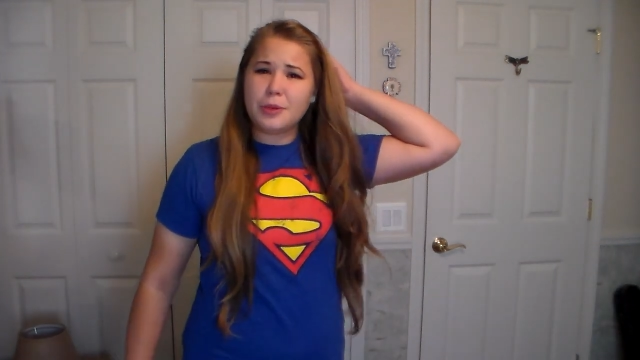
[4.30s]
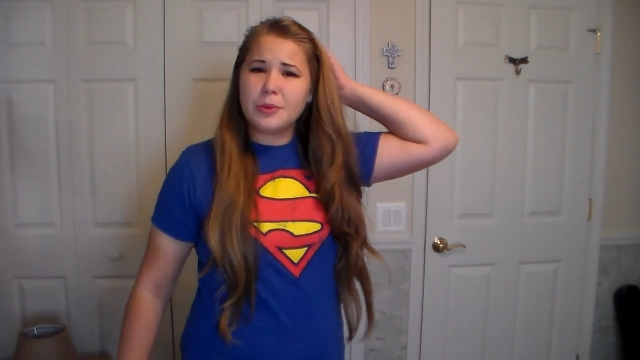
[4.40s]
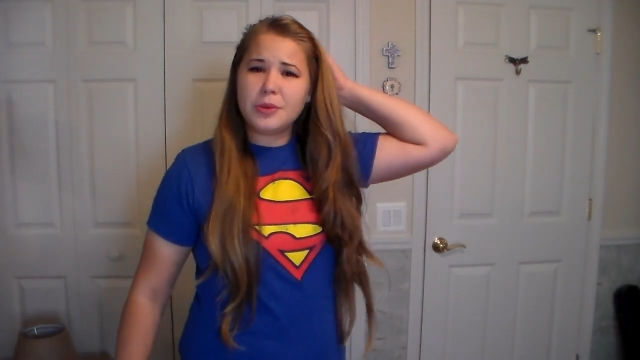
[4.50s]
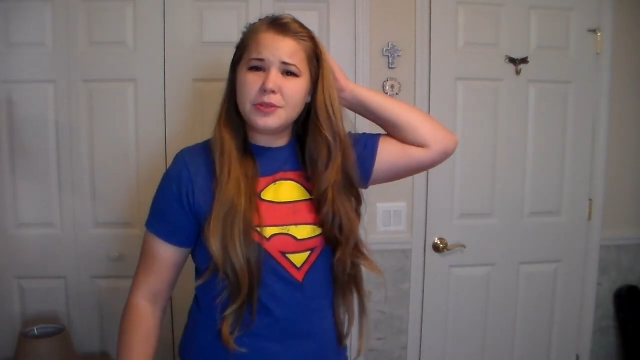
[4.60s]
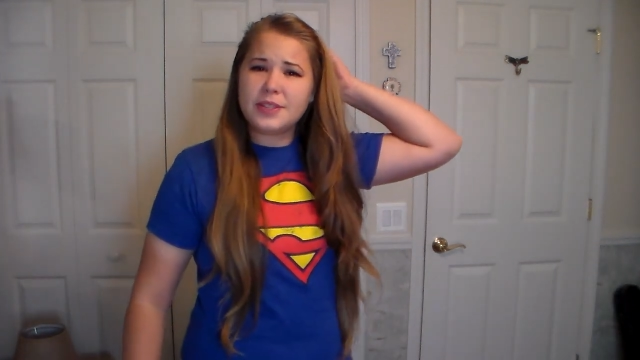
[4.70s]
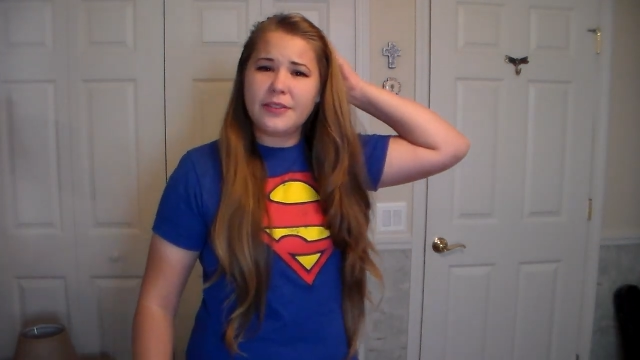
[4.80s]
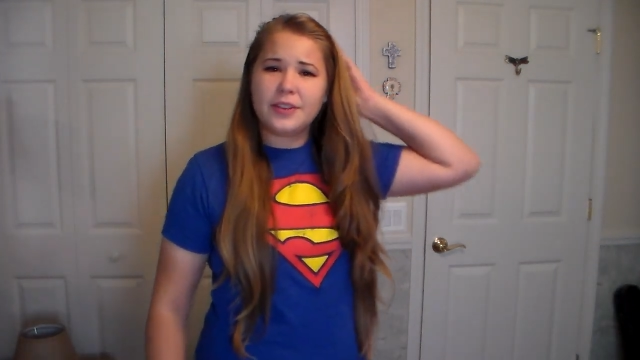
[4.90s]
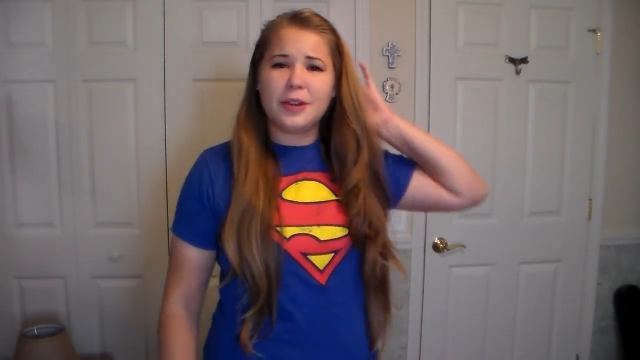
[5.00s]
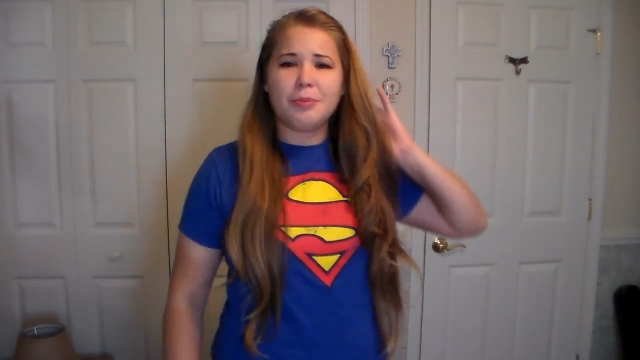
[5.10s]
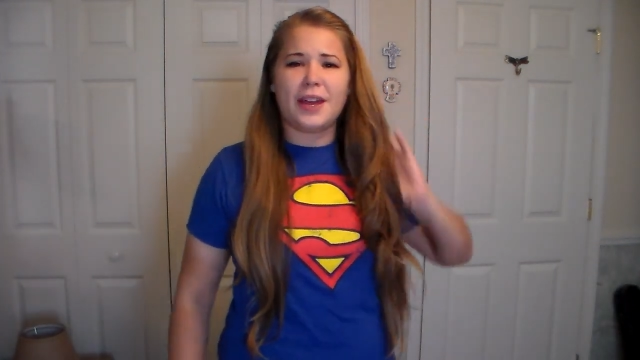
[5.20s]
remember those
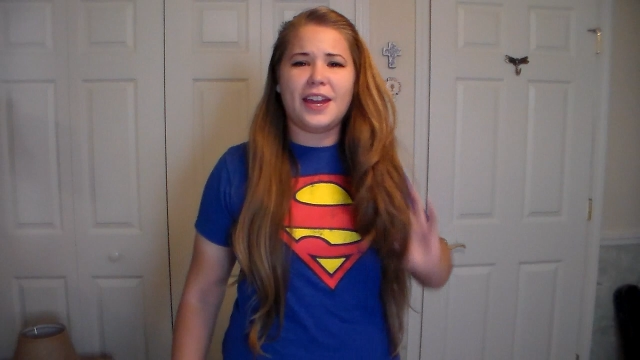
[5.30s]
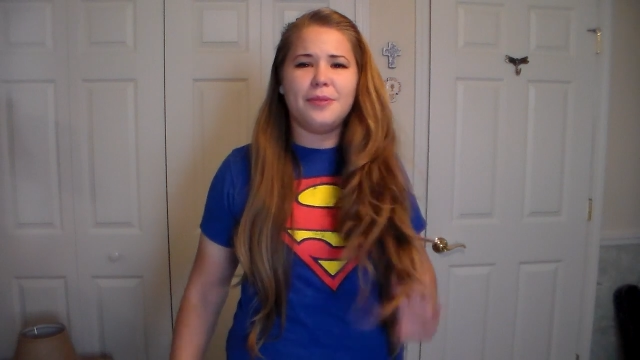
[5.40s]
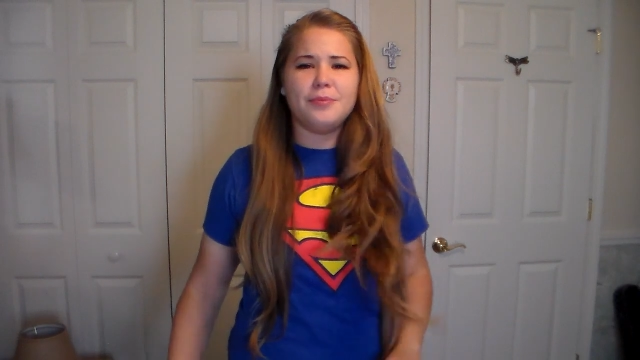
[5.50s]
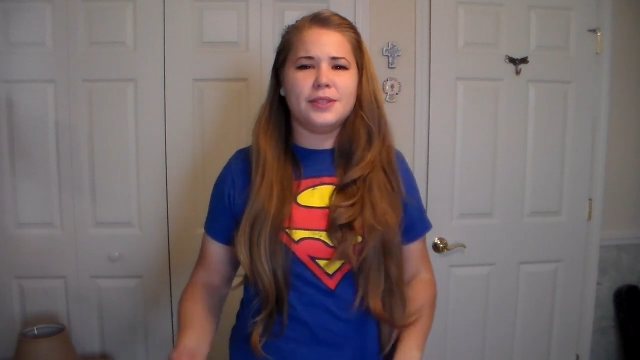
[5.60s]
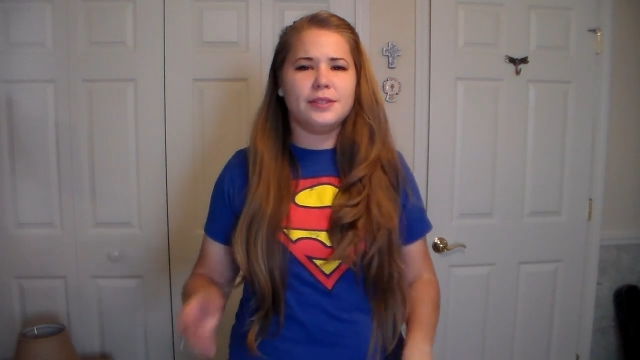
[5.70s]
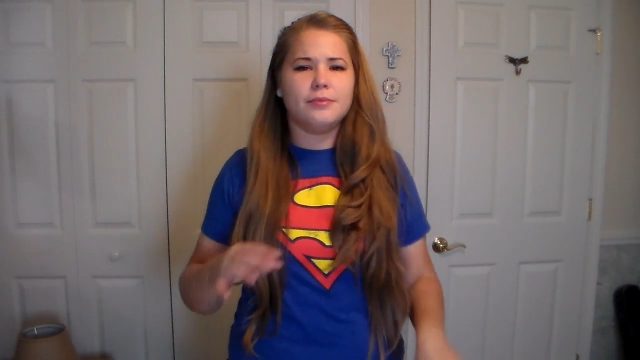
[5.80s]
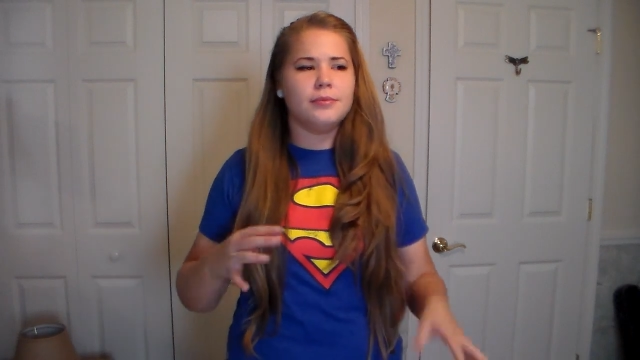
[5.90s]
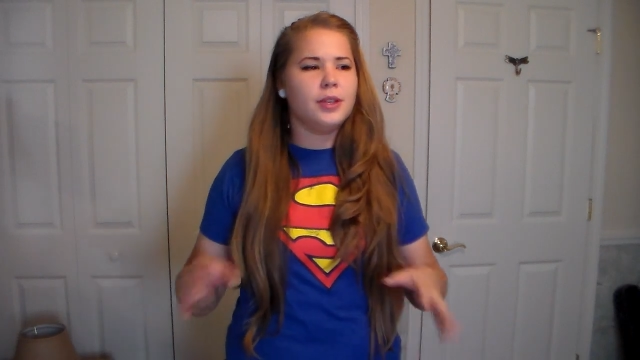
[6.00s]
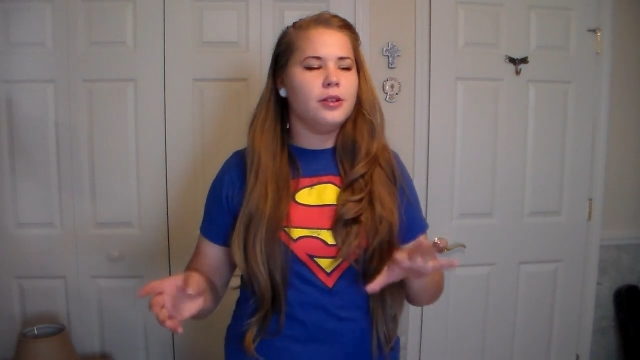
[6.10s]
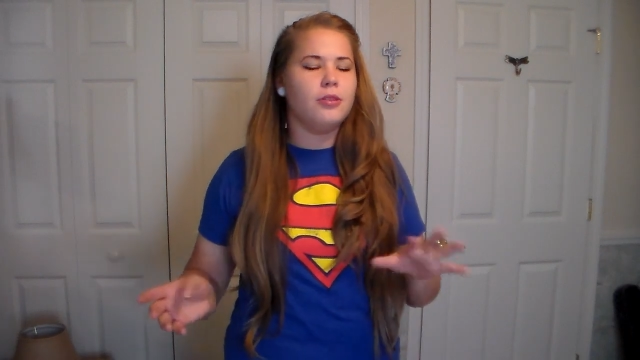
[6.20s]
7-Up games?
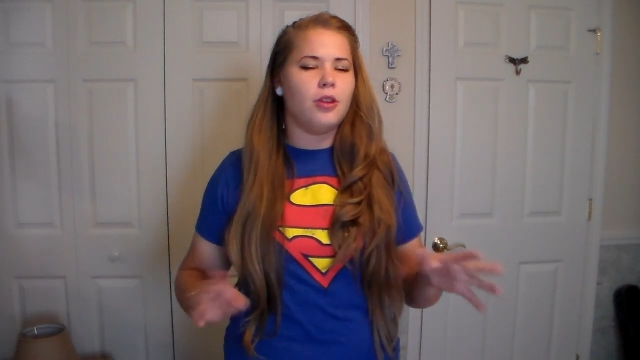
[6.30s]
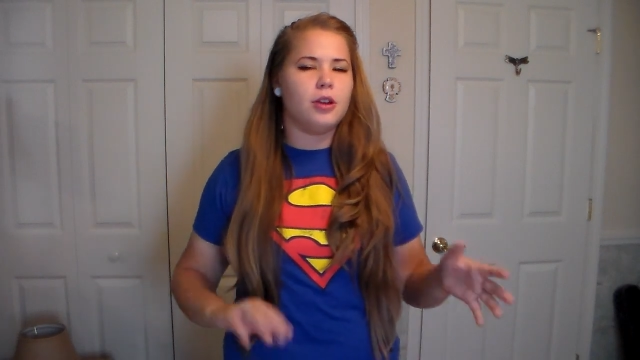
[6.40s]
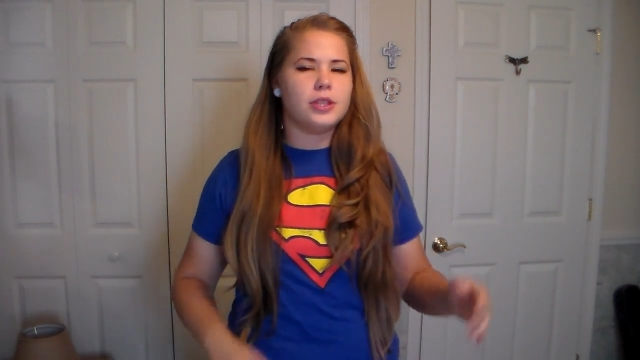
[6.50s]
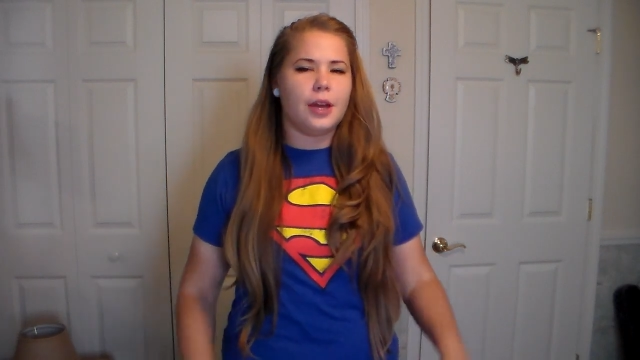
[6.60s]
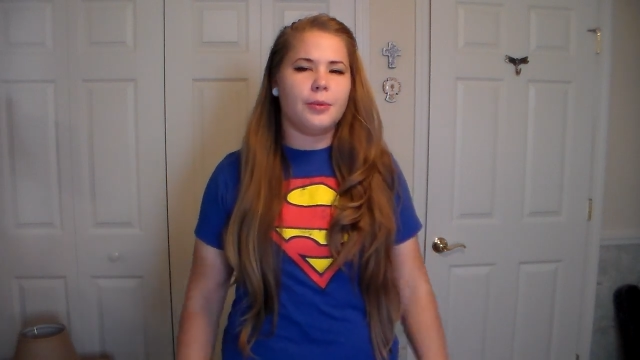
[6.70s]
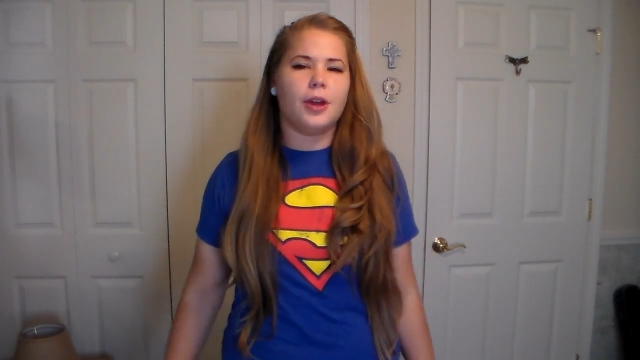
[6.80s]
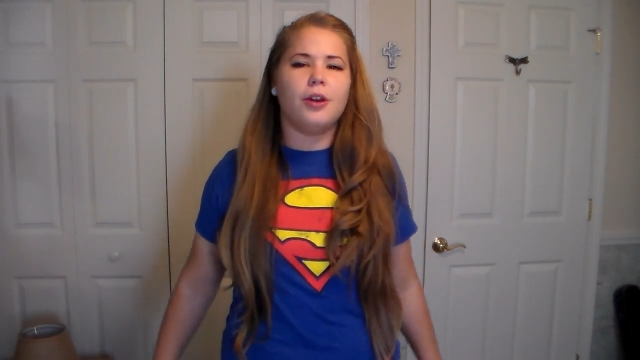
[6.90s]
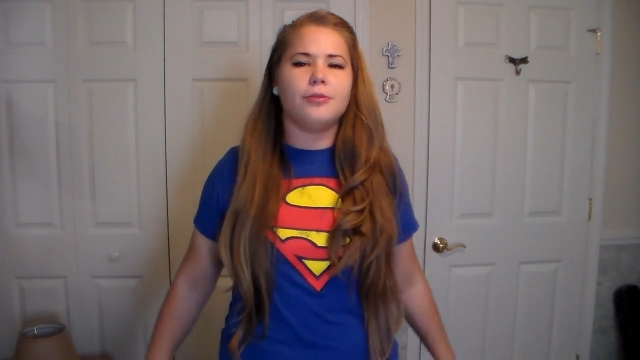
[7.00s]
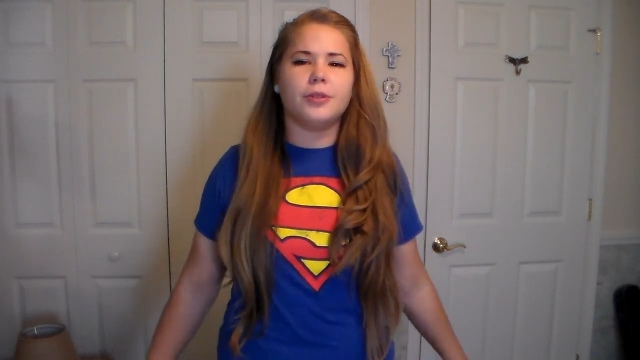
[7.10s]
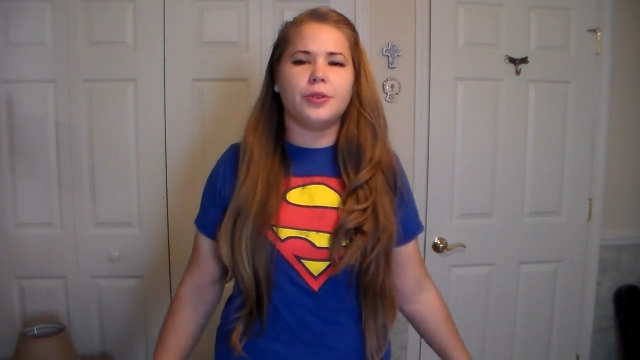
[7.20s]
A long time
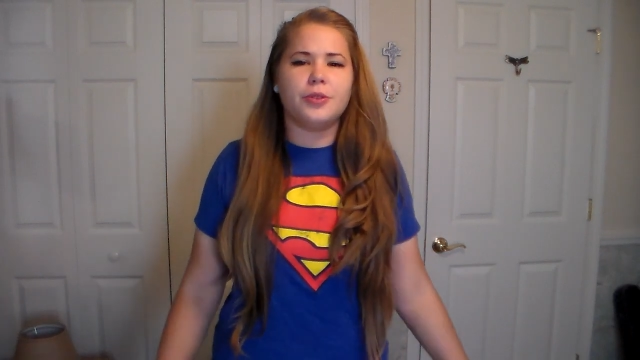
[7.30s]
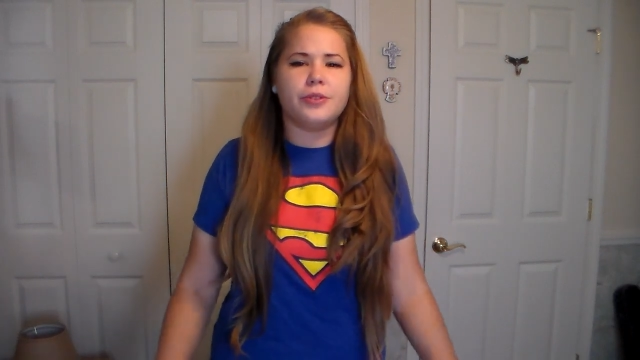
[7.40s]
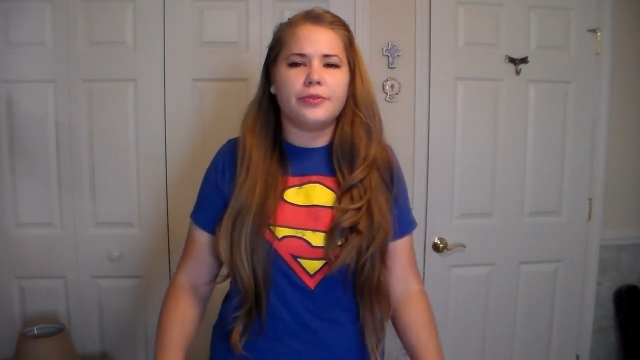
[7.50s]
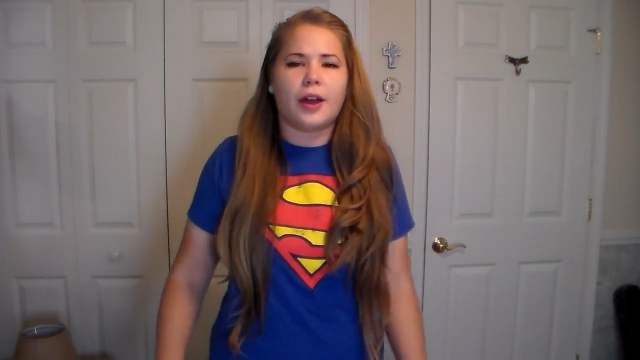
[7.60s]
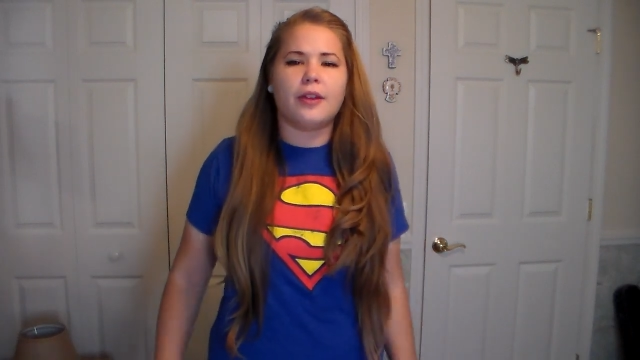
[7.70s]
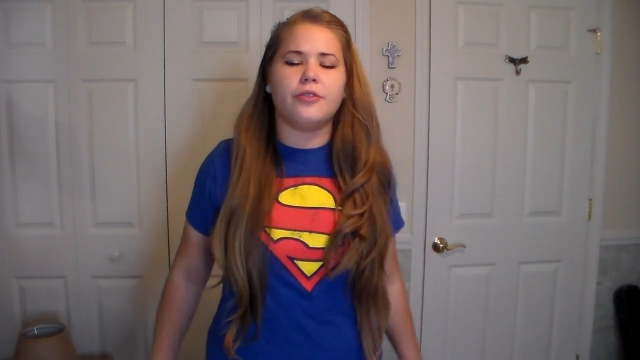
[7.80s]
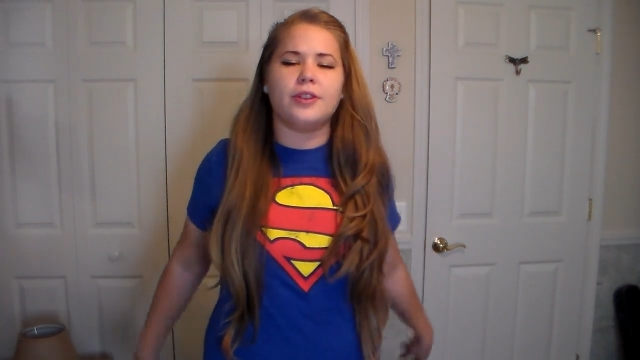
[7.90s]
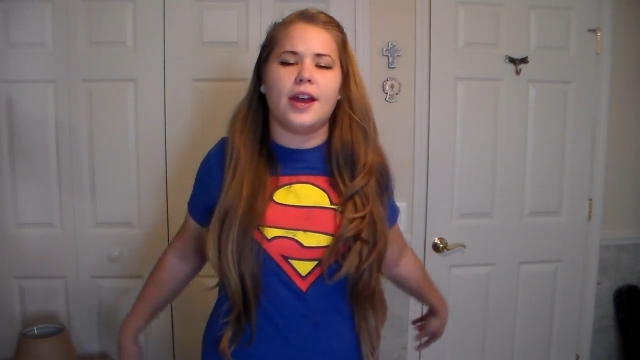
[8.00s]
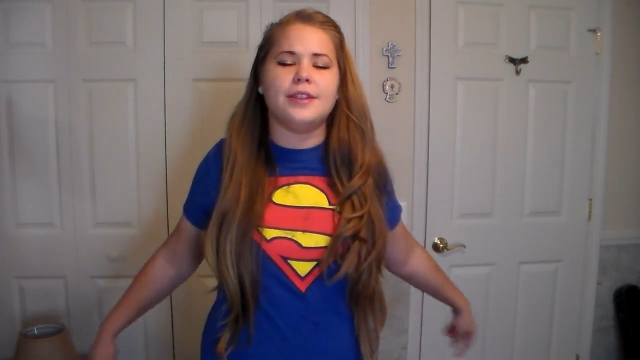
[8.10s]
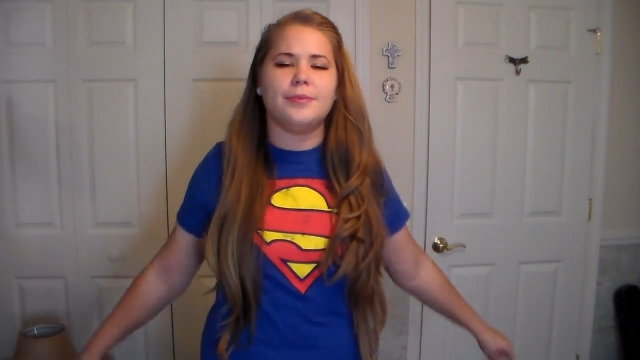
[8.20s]
ago, they're used for
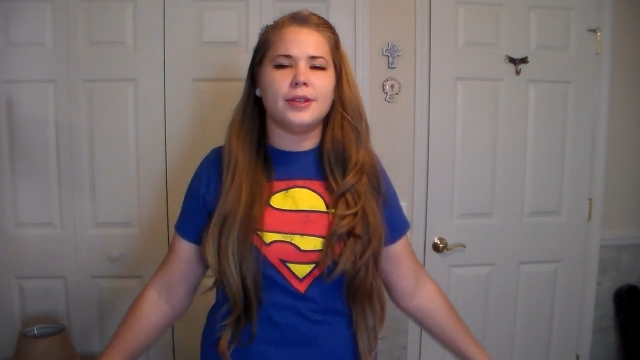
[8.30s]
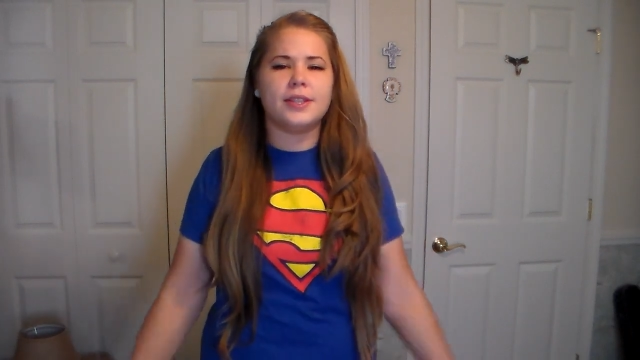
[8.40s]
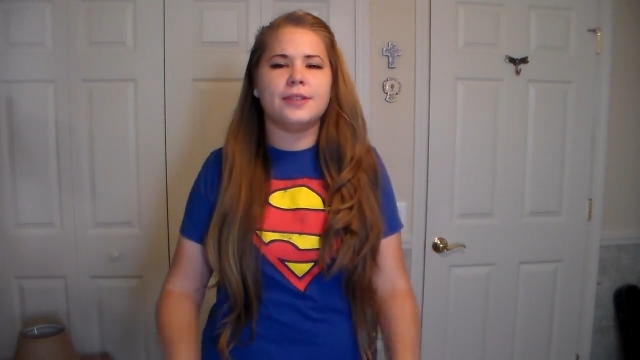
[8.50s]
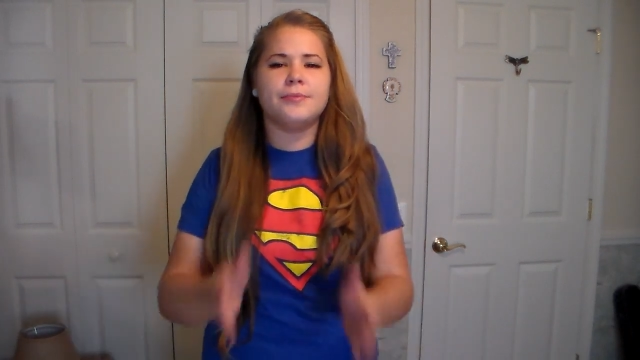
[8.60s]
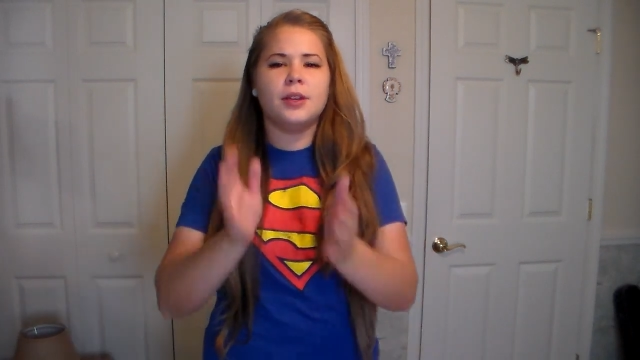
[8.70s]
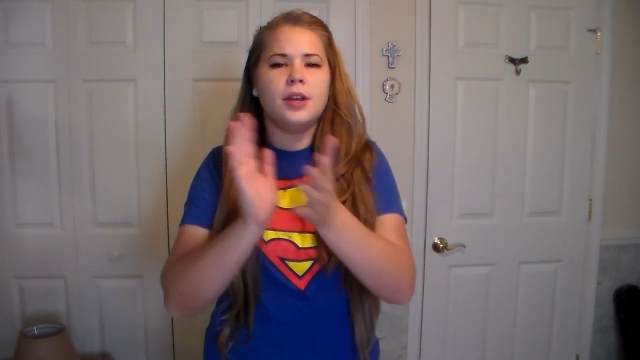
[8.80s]
advertisements.